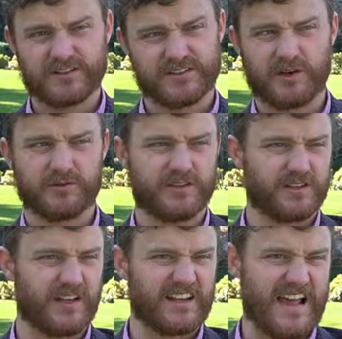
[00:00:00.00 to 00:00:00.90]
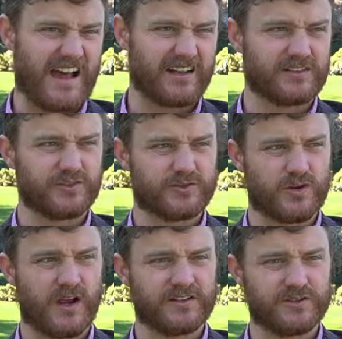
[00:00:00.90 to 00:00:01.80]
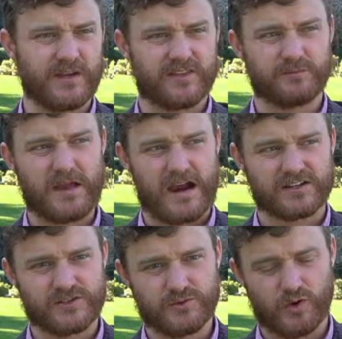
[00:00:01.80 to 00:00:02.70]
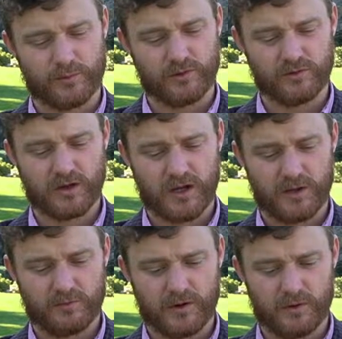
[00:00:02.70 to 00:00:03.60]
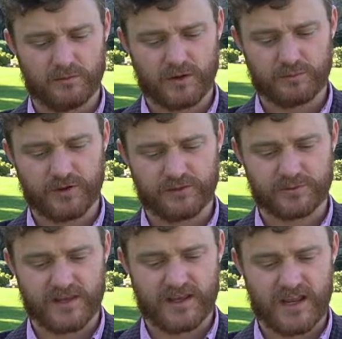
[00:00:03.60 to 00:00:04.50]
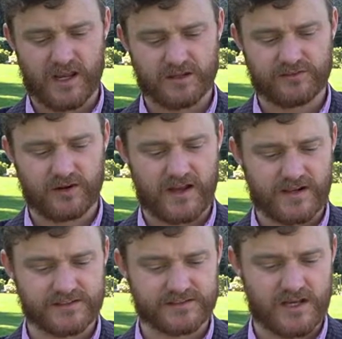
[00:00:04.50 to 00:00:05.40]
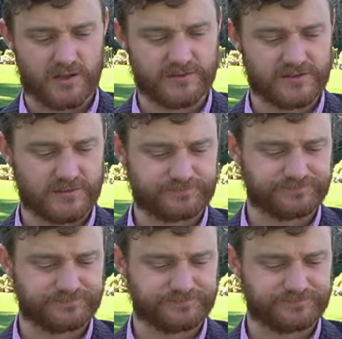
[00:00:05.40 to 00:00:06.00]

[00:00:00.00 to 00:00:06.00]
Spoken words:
So think like an addict, you're trying to get them back to normal, a place where they can start acting autonomously.